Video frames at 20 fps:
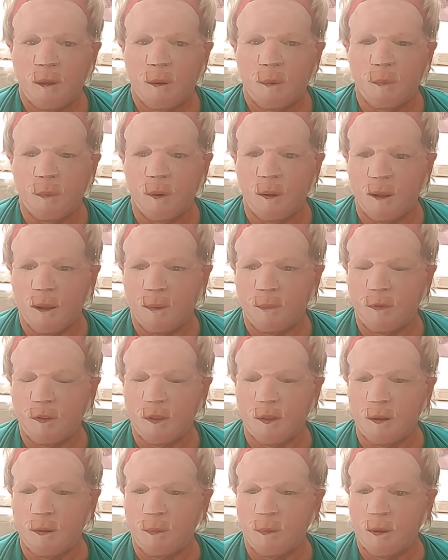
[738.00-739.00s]
when I'm
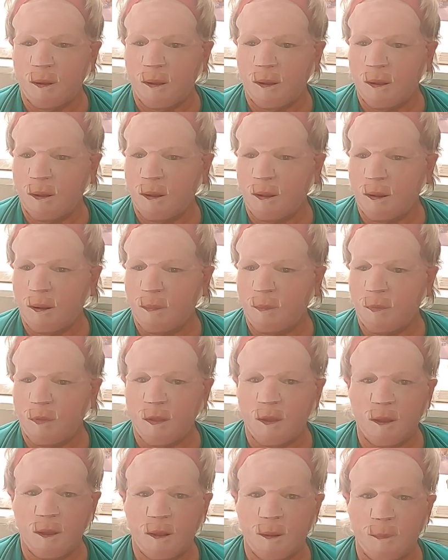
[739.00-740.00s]
sitting around and I'm
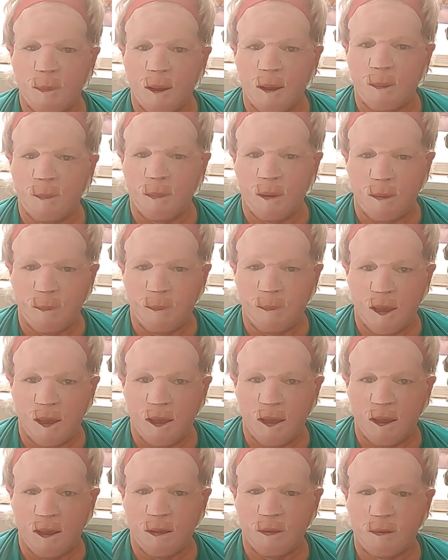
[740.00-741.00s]
thinking about my
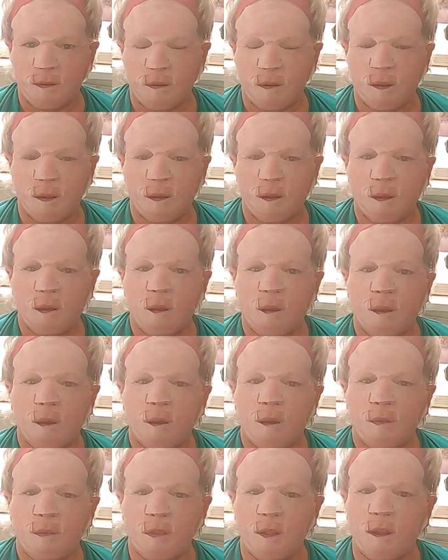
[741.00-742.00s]
past,
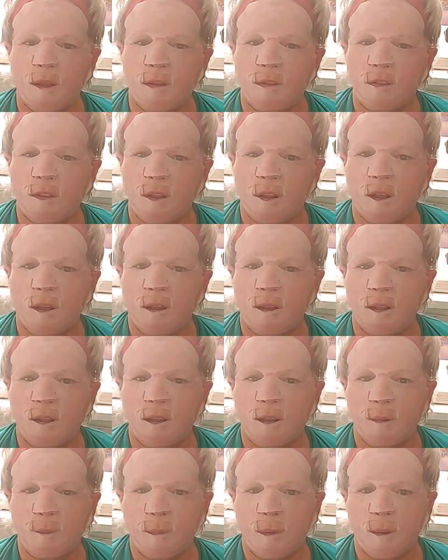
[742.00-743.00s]
things that I did
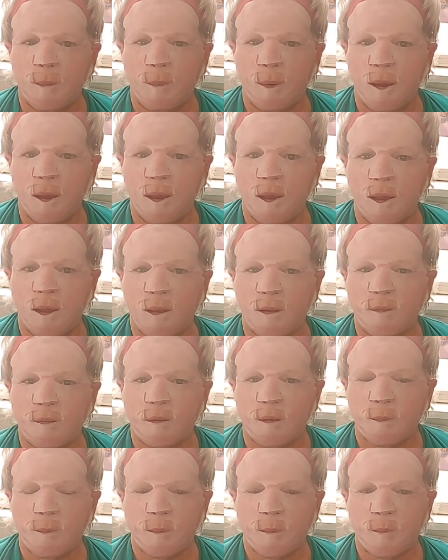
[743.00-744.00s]
in my
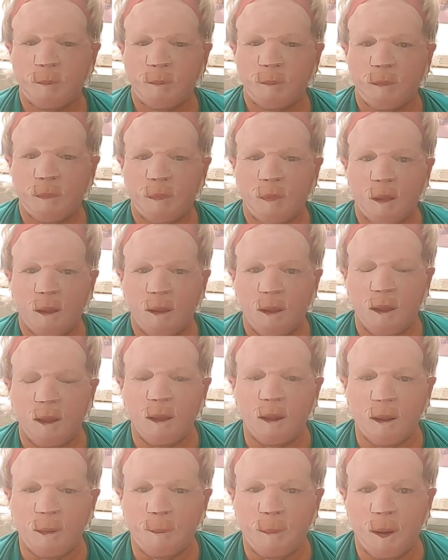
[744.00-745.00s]
past,
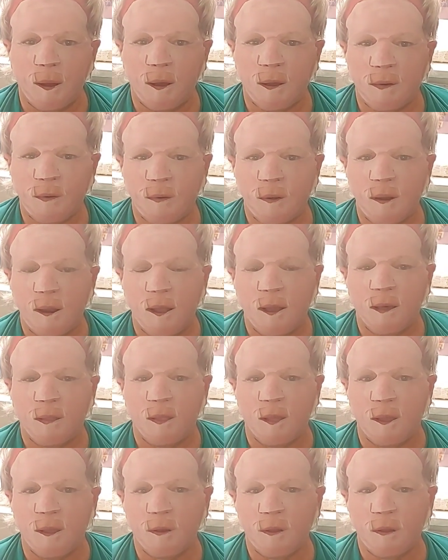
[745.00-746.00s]
and I'm pondering how
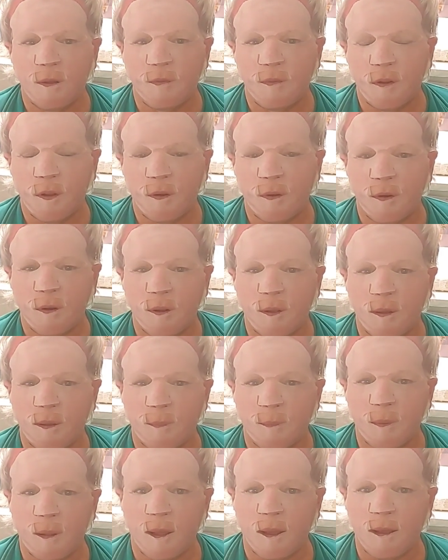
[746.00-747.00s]
they could have turned
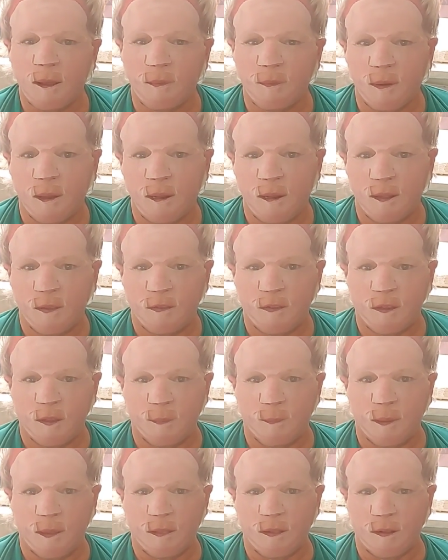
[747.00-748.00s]
up. Like if I did
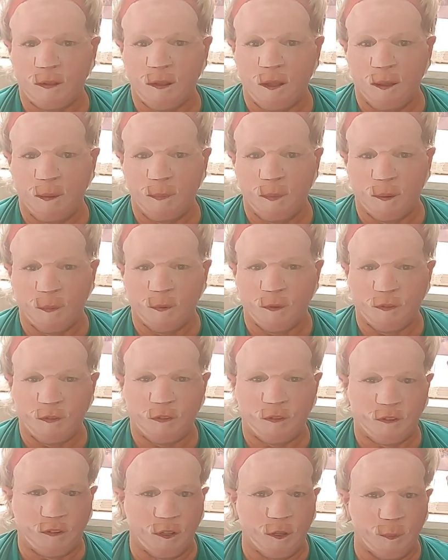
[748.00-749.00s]
something at the time that was
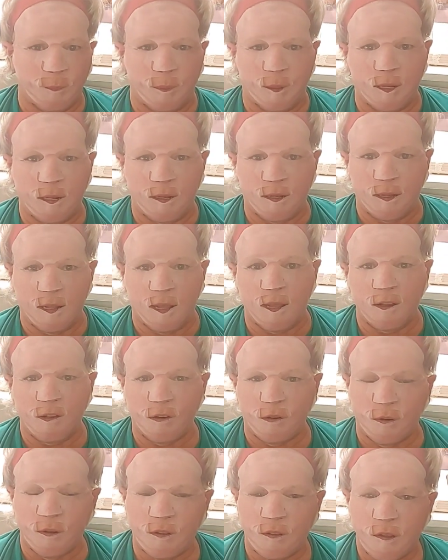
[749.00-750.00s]
stupid and
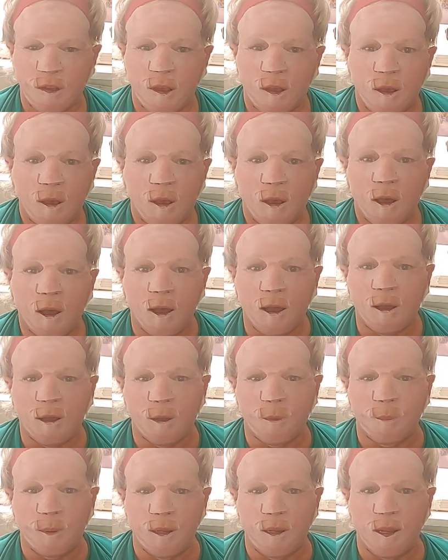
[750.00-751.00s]
dangerous, I
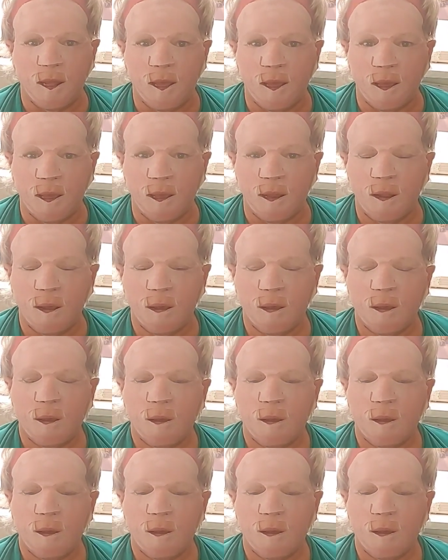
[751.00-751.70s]
could be dead.